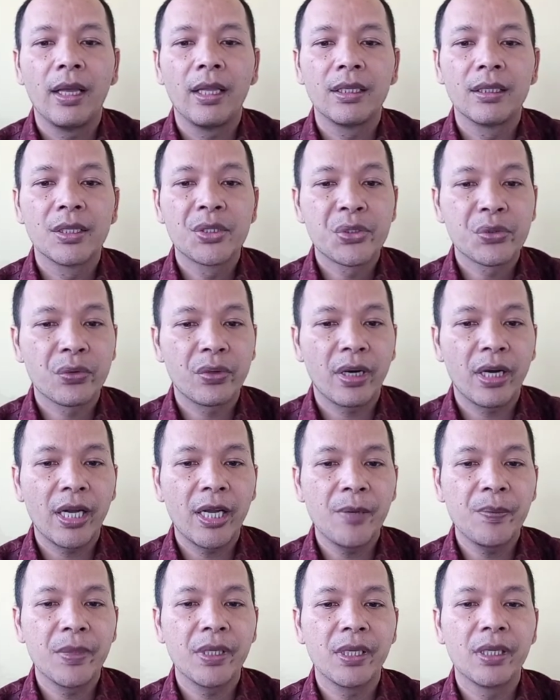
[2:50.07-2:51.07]

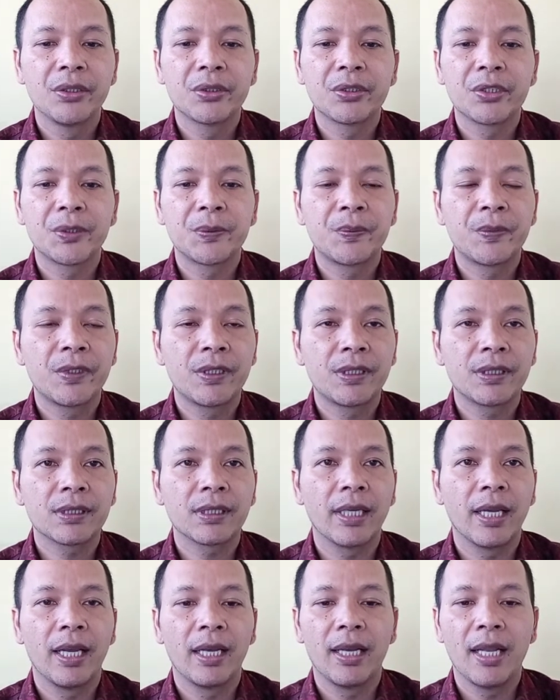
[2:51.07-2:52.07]
describe, interpret,
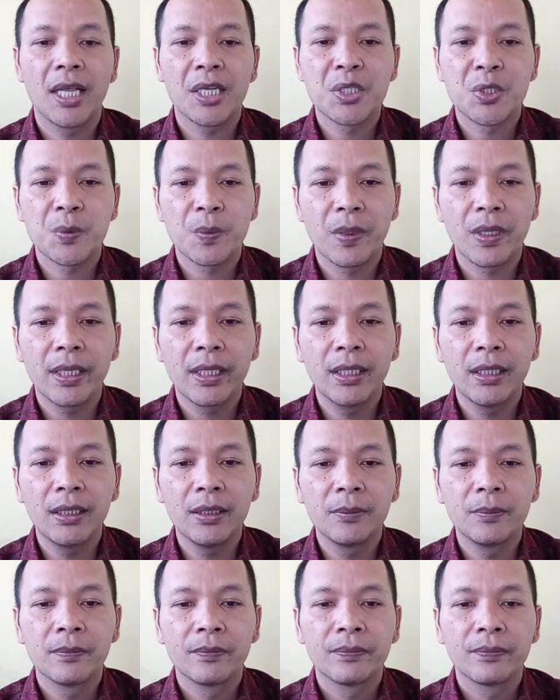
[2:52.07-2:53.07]
and explain
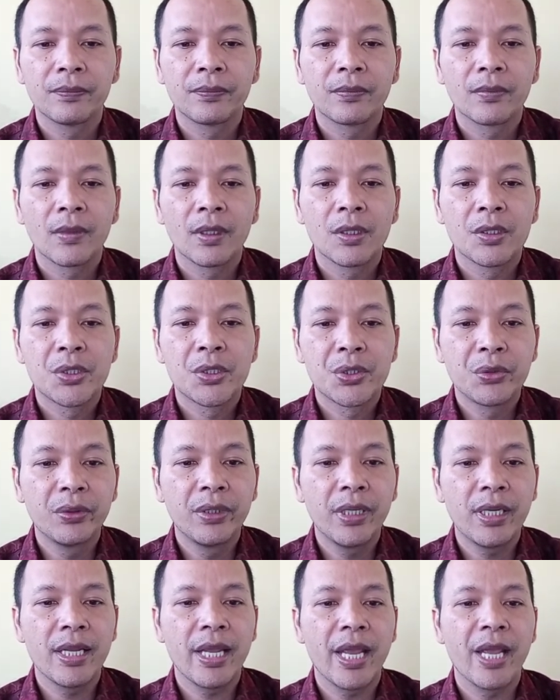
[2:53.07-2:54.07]

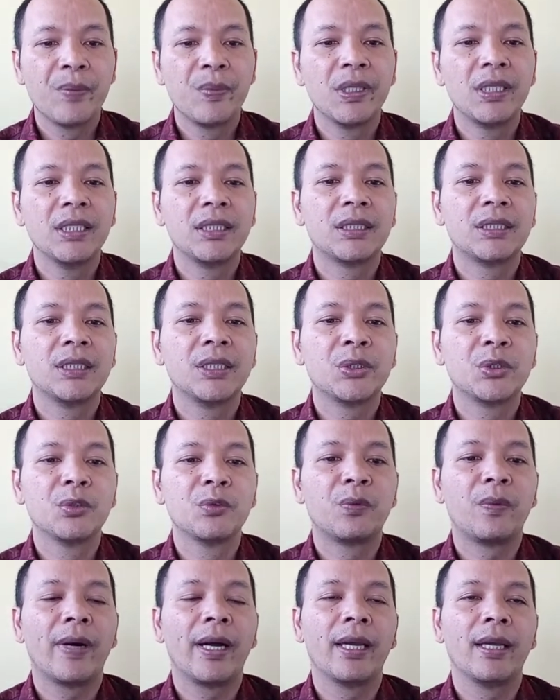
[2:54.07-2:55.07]
student ability to
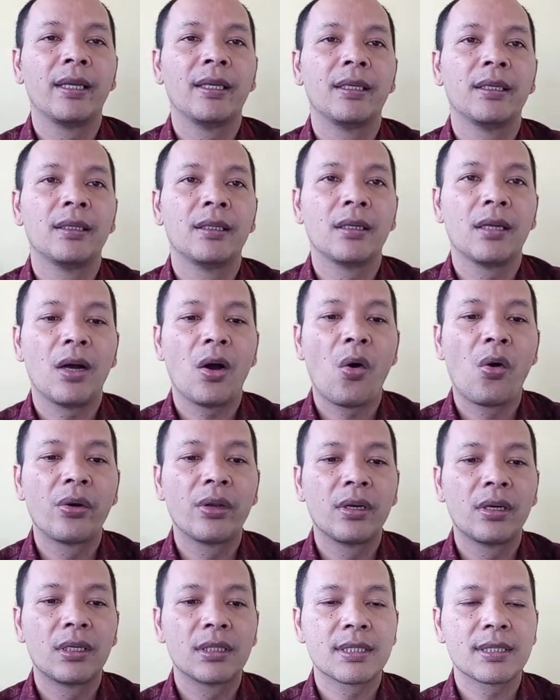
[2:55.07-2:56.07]
find
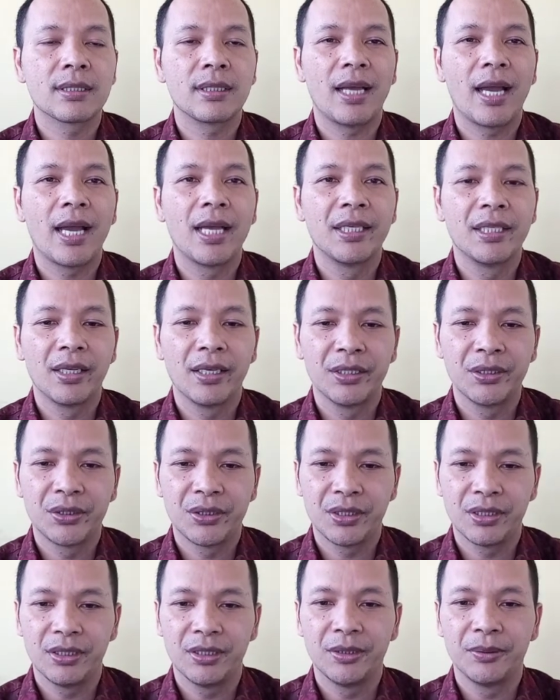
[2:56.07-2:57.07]
author's ideology.